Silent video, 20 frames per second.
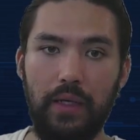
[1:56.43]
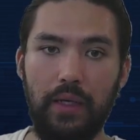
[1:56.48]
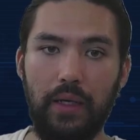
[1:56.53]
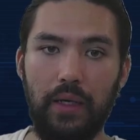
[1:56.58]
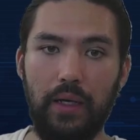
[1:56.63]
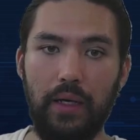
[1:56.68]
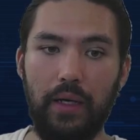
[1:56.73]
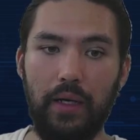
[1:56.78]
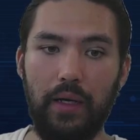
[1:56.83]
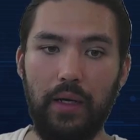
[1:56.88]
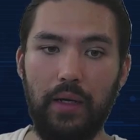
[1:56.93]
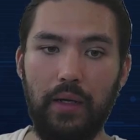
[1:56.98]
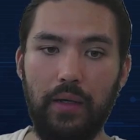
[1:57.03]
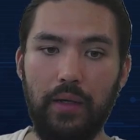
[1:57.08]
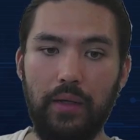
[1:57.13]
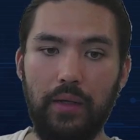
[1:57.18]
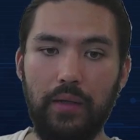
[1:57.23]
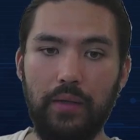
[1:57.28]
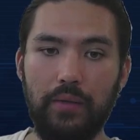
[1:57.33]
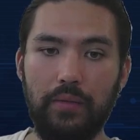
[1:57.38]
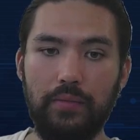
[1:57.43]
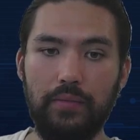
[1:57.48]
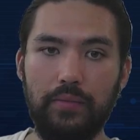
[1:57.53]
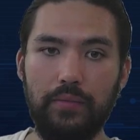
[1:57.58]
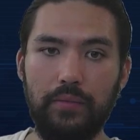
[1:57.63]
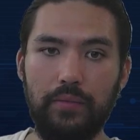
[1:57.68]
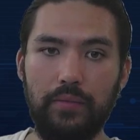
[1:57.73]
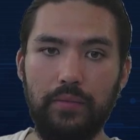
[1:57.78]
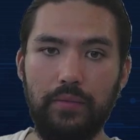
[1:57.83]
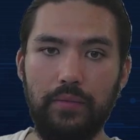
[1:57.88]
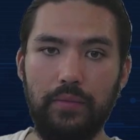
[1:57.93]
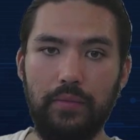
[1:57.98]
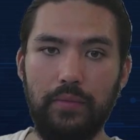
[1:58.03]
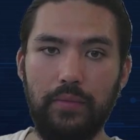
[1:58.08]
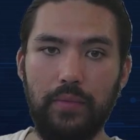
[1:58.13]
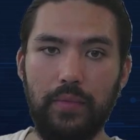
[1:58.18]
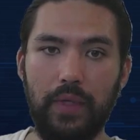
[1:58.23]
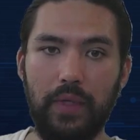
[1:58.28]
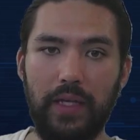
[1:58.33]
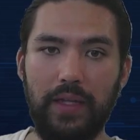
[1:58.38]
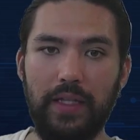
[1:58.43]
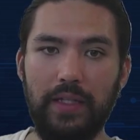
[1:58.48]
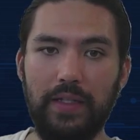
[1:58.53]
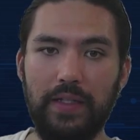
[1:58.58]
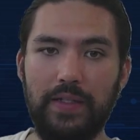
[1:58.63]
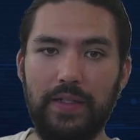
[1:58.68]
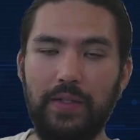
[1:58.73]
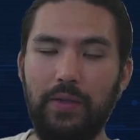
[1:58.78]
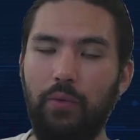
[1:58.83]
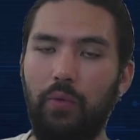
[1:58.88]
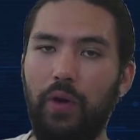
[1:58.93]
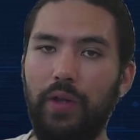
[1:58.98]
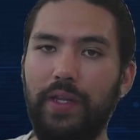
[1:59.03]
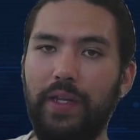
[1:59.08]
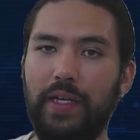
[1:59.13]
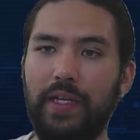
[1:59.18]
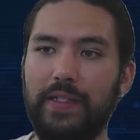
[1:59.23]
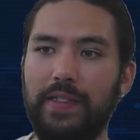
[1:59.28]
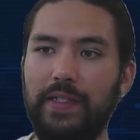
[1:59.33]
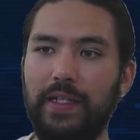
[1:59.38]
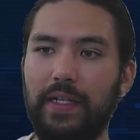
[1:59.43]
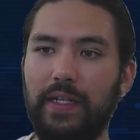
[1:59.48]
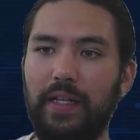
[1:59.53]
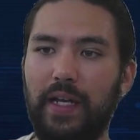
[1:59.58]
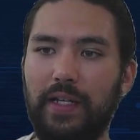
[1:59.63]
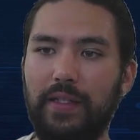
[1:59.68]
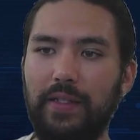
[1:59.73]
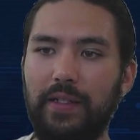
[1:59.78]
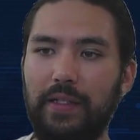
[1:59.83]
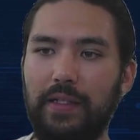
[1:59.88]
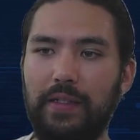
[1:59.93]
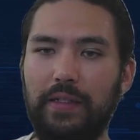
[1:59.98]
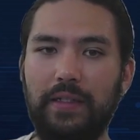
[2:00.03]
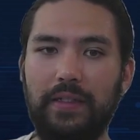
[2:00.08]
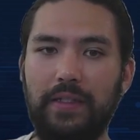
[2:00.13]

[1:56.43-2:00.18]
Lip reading: I think this is the one that gets neglected in the